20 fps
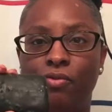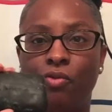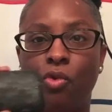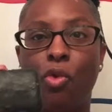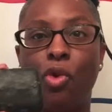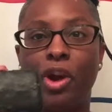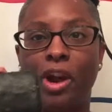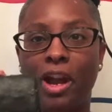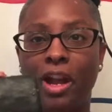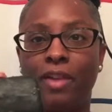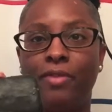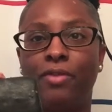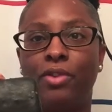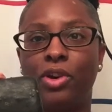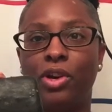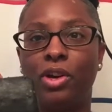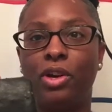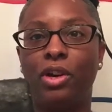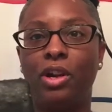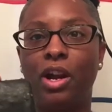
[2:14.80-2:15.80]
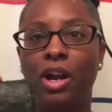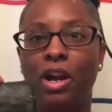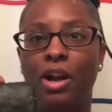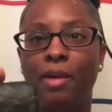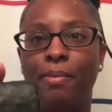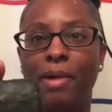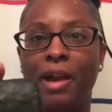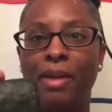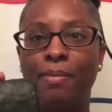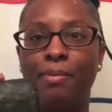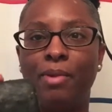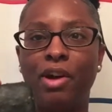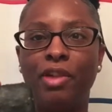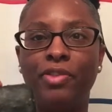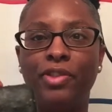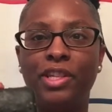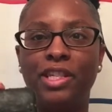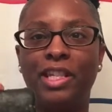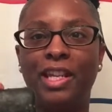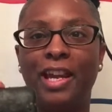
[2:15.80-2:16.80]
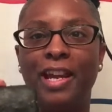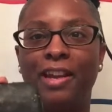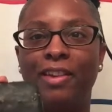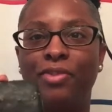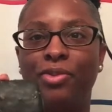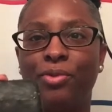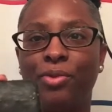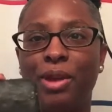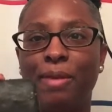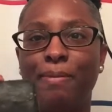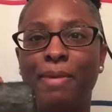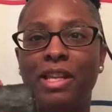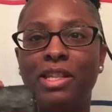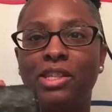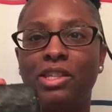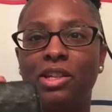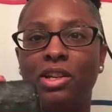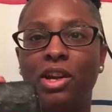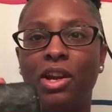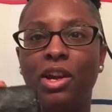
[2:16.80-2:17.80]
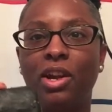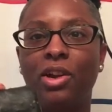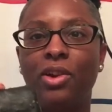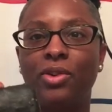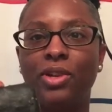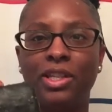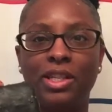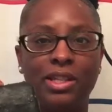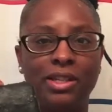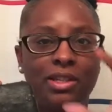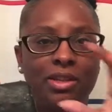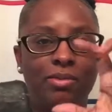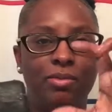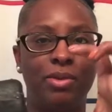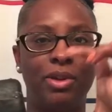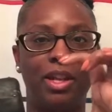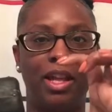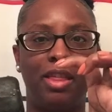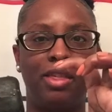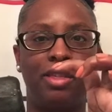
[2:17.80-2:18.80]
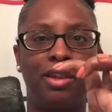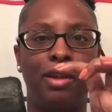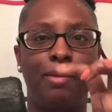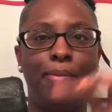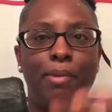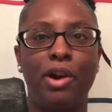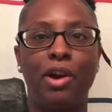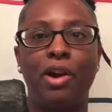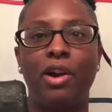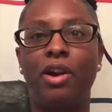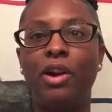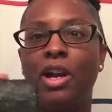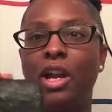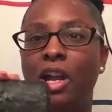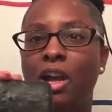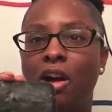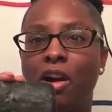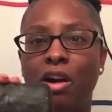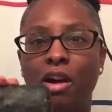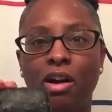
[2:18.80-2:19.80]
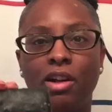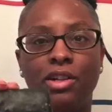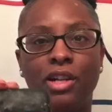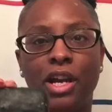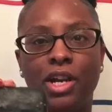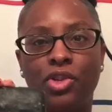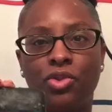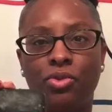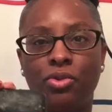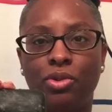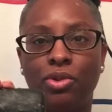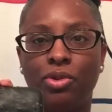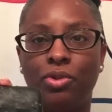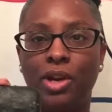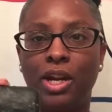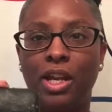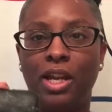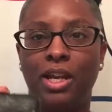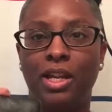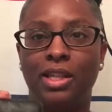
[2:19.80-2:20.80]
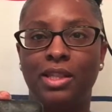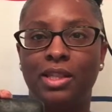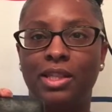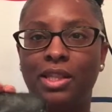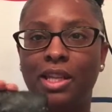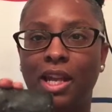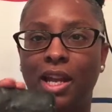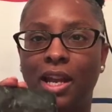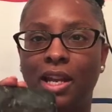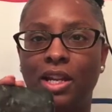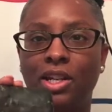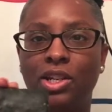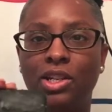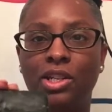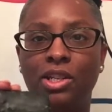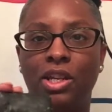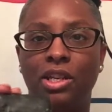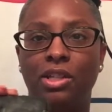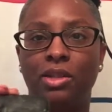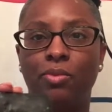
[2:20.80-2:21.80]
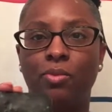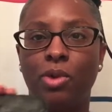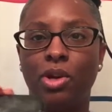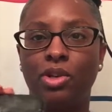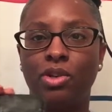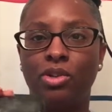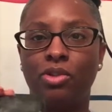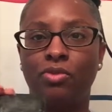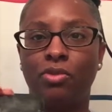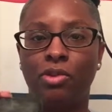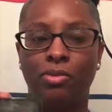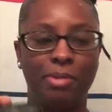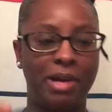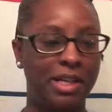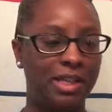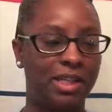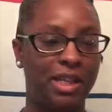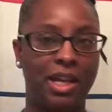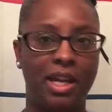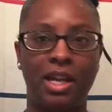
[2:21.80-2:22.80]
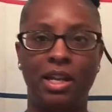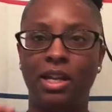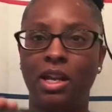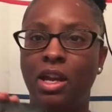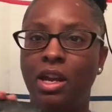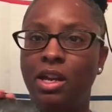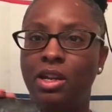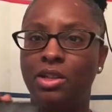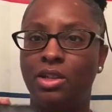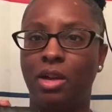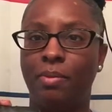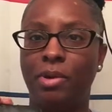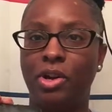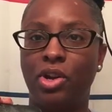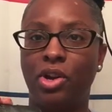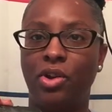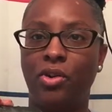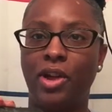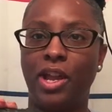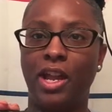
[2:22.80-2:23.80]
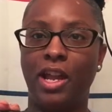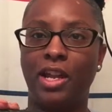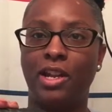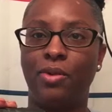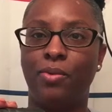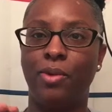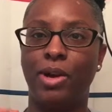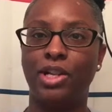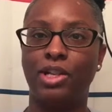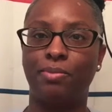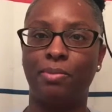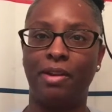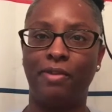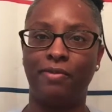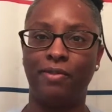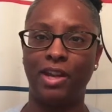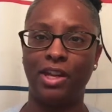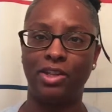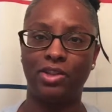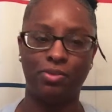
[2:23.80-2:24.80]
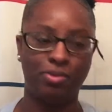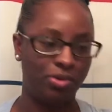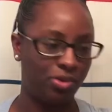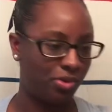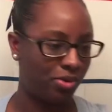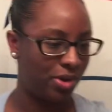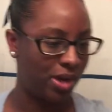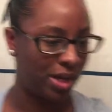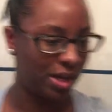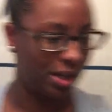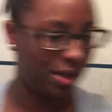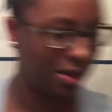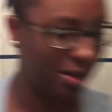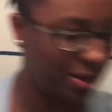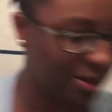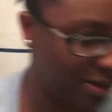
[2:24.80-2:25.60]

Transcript: forever. Um, I bought this like three months ago because it's a really thick bar, all natural ingredients, and it just does wonders for my skin. So I'm gonna go ahead and wash my face real quick.